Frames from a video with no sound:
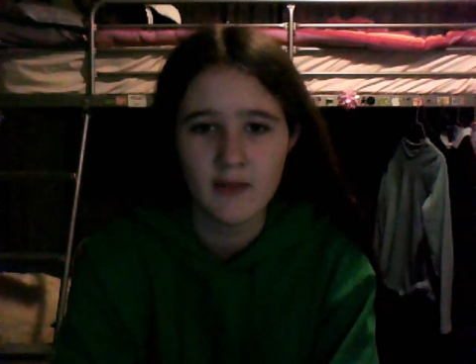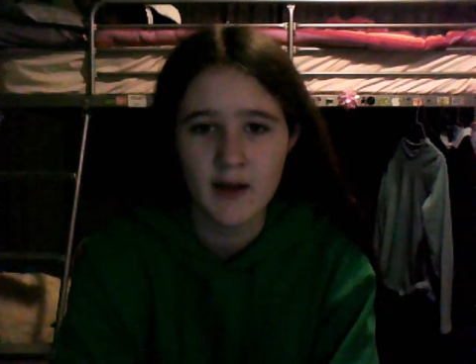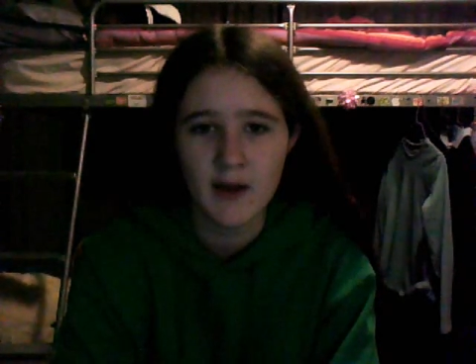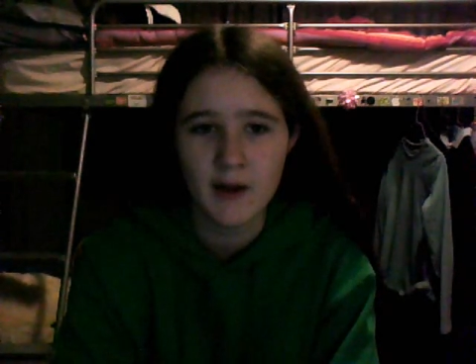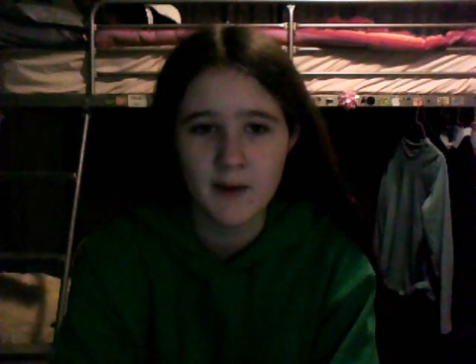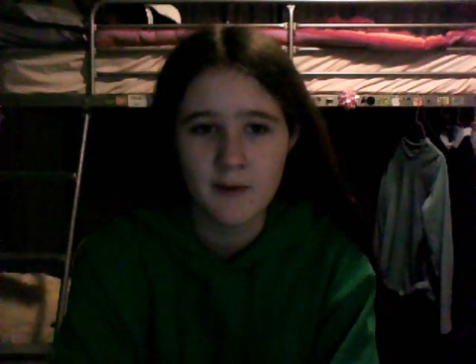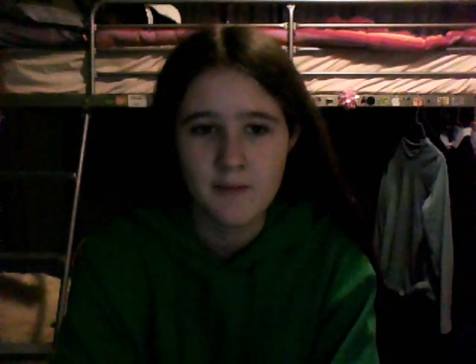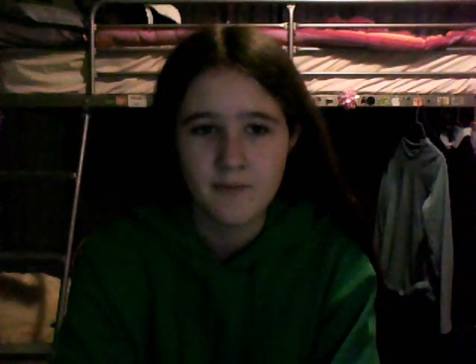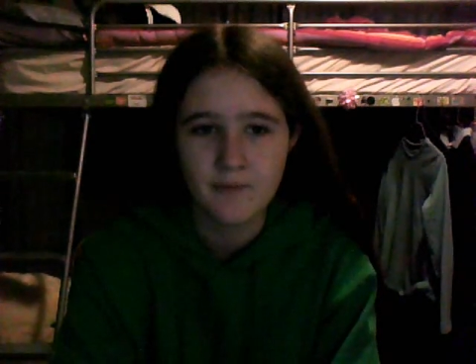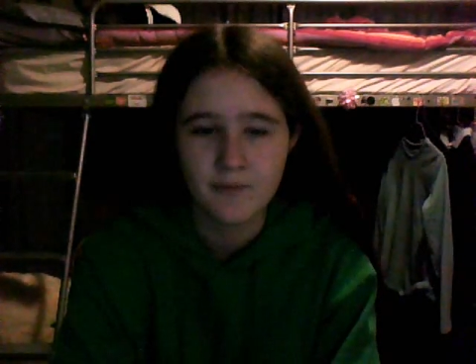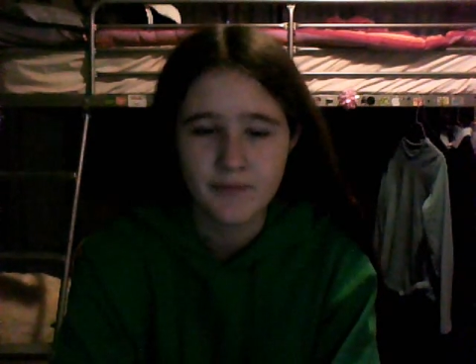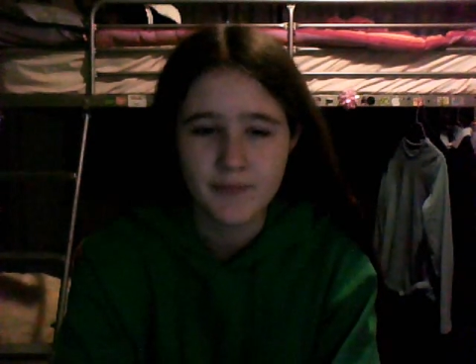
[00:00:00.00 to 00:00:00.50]

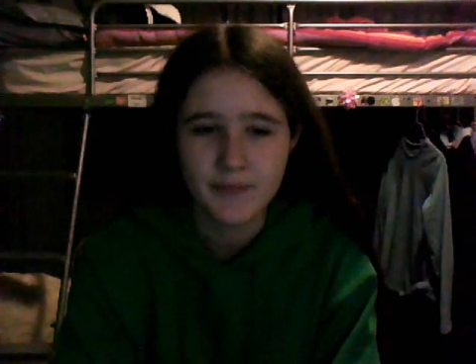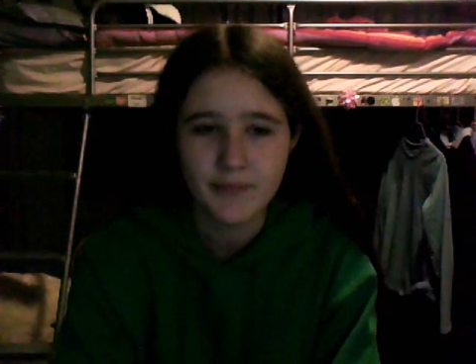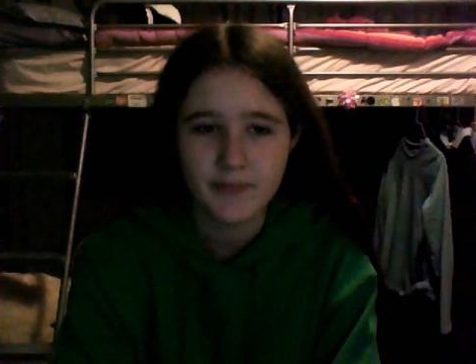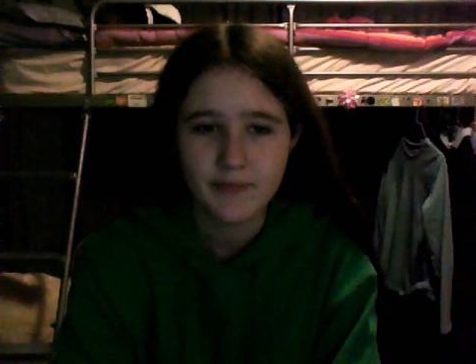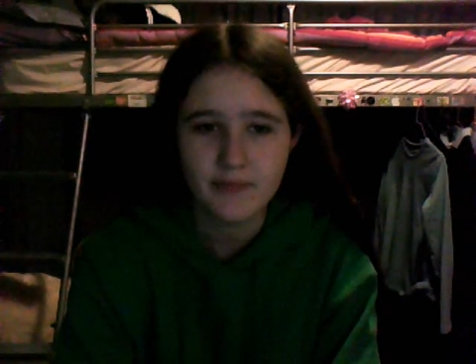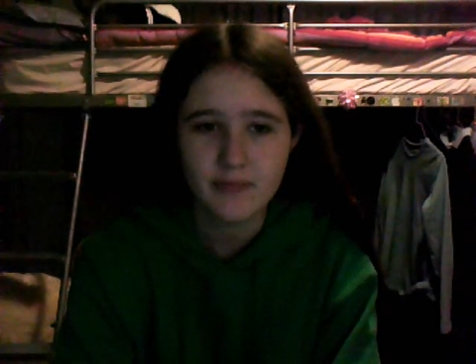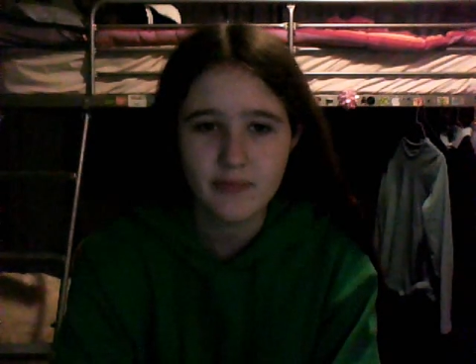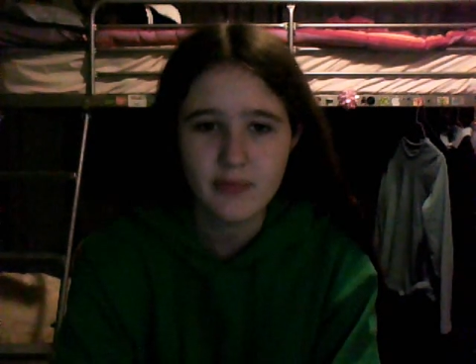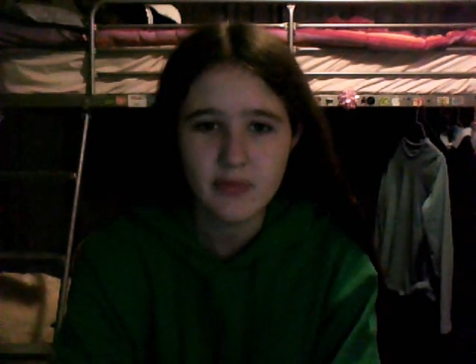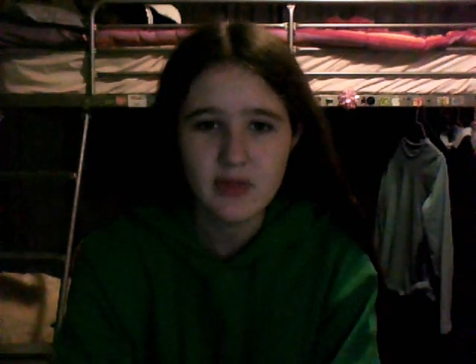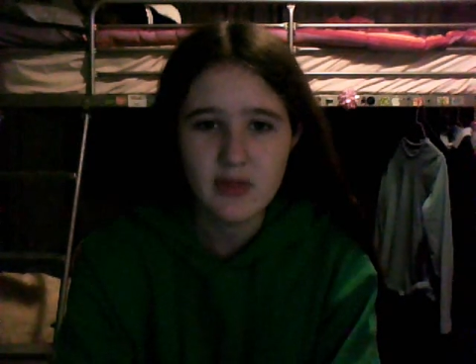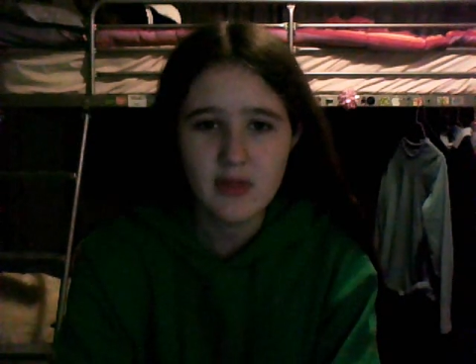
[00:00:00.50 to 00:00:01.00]
that.
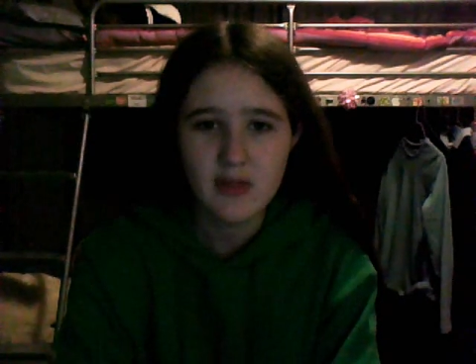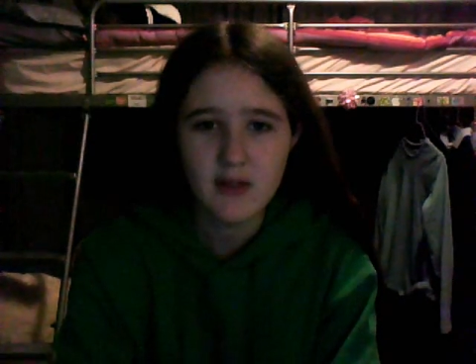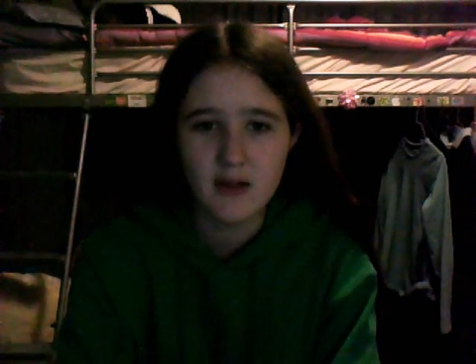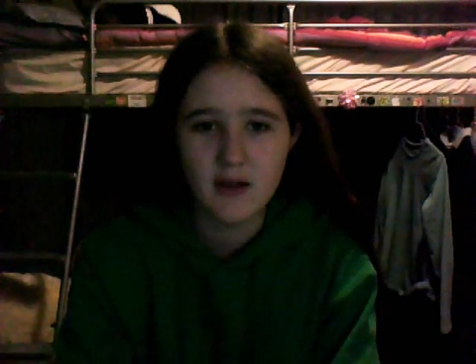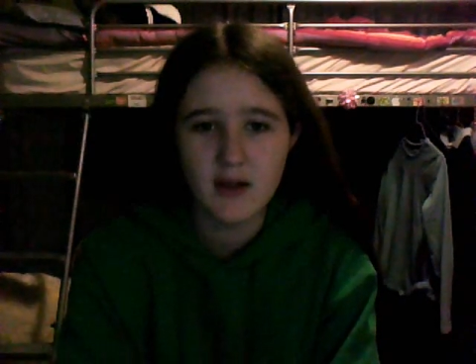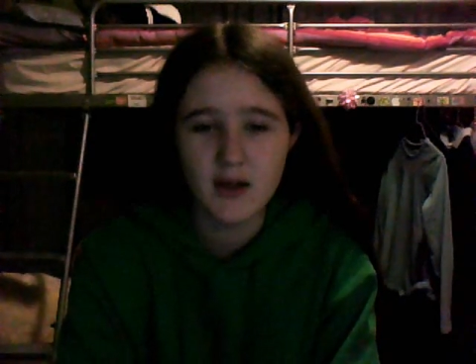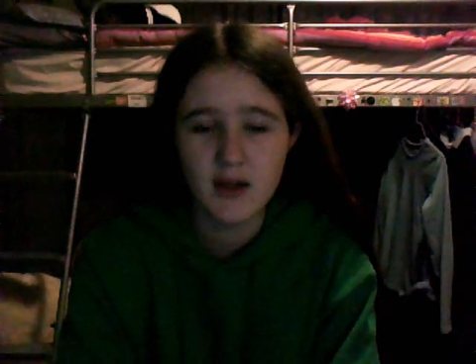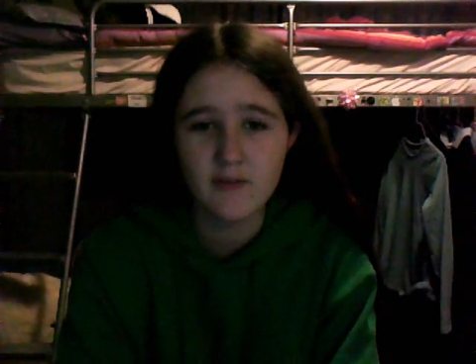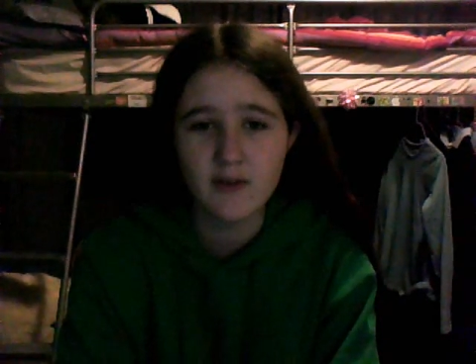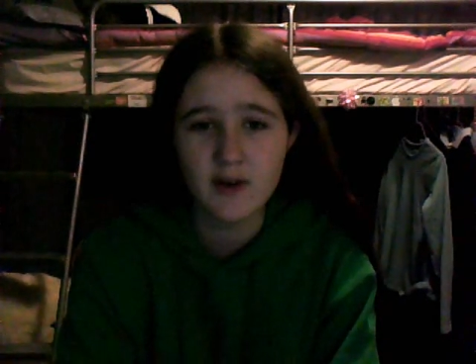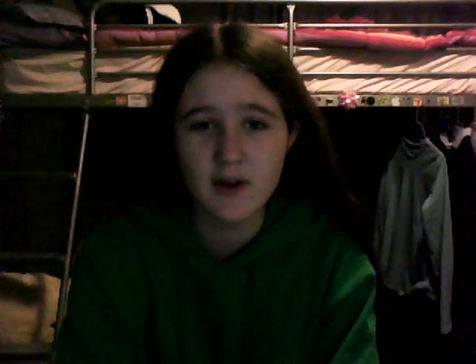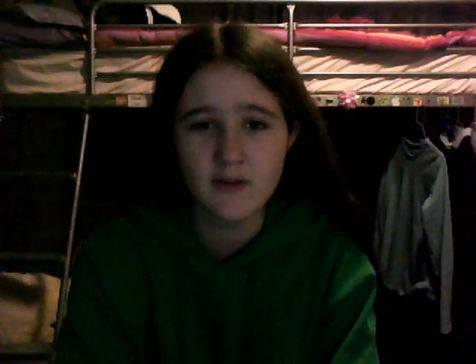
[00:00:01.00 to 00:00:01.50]

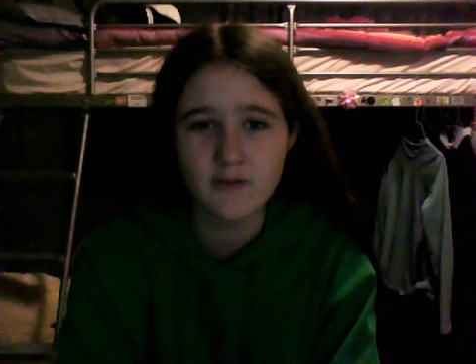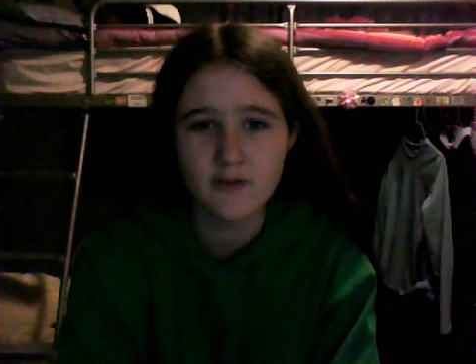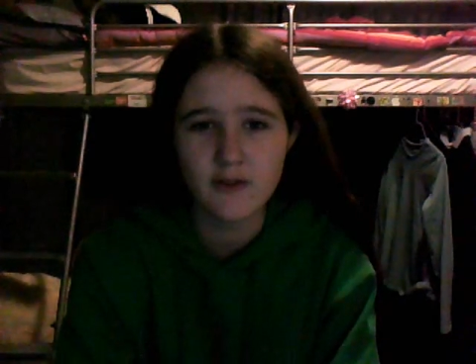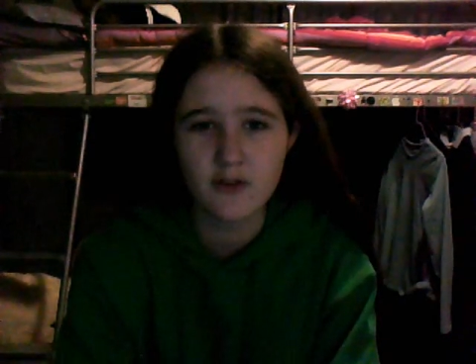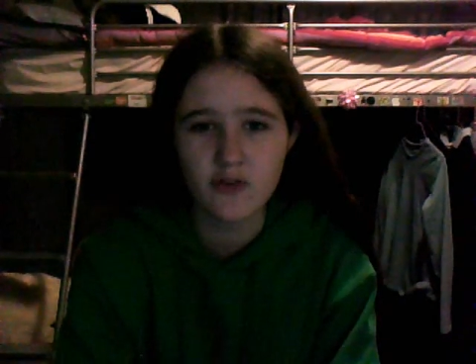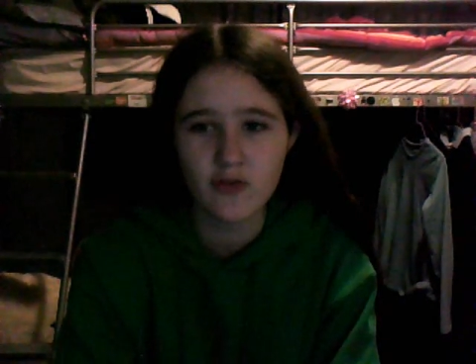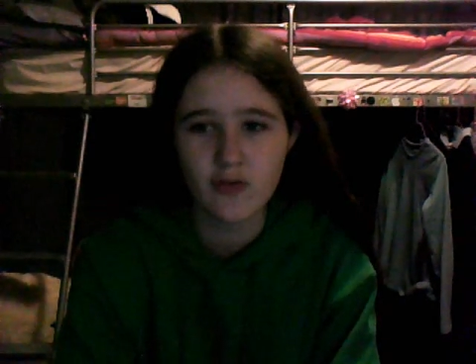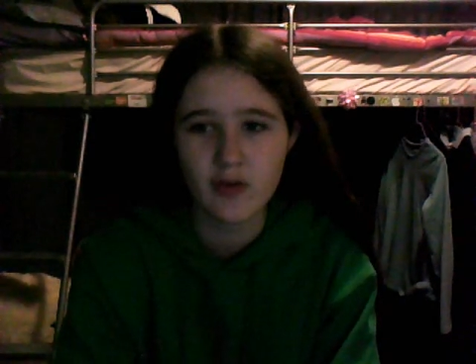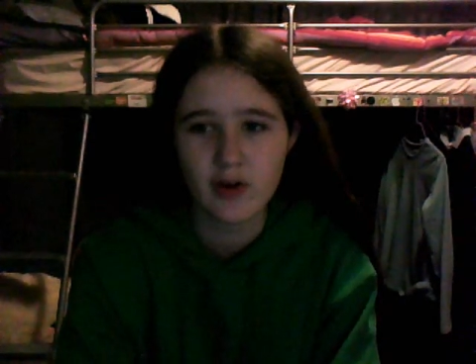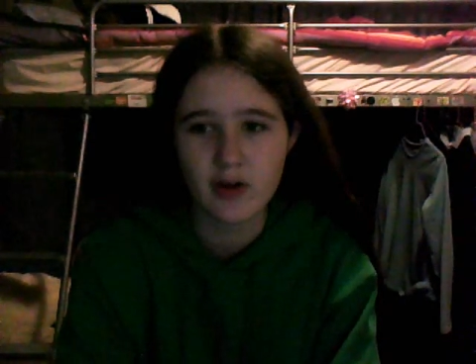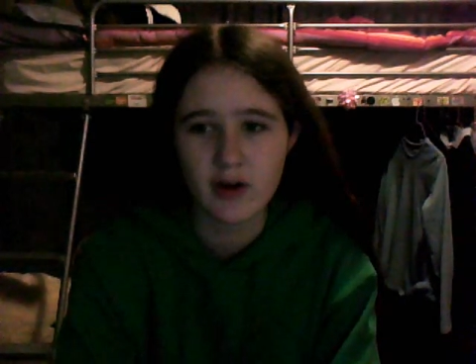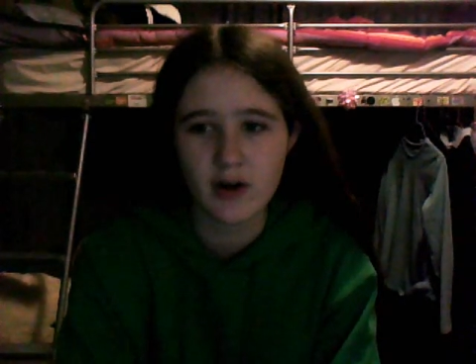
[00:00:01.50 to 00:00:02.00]
Even if the
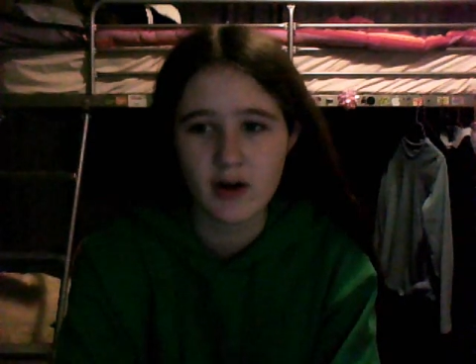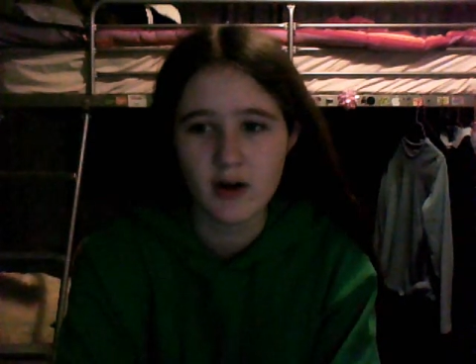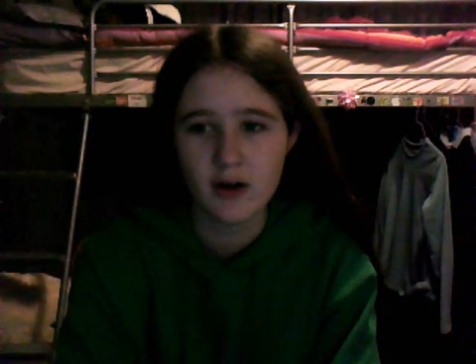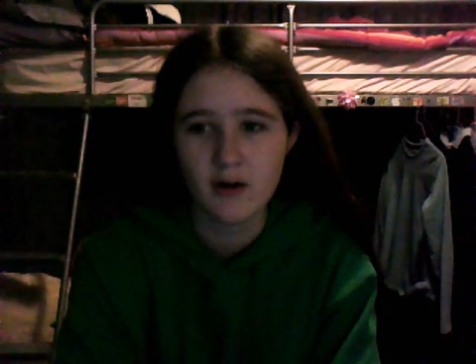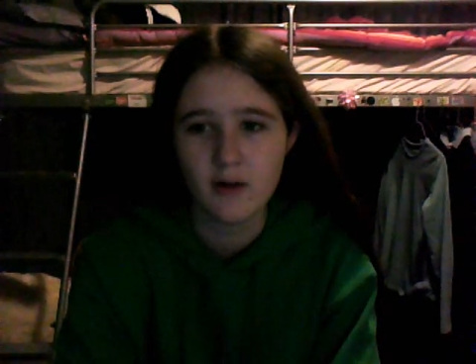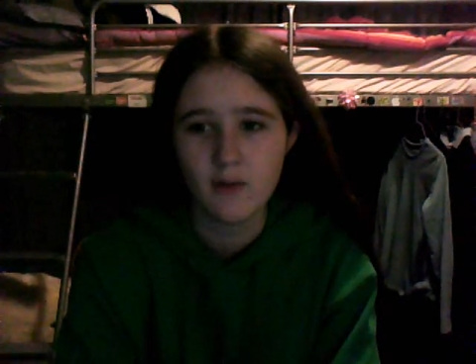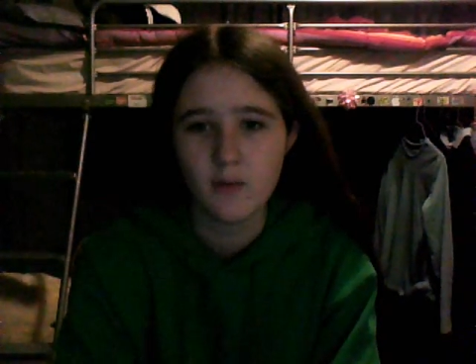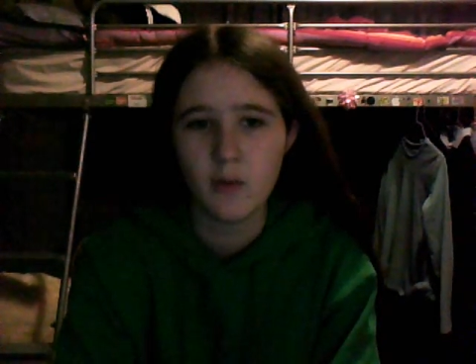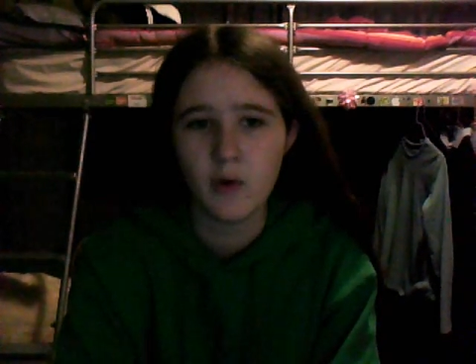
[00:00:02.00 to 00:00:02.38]
trigger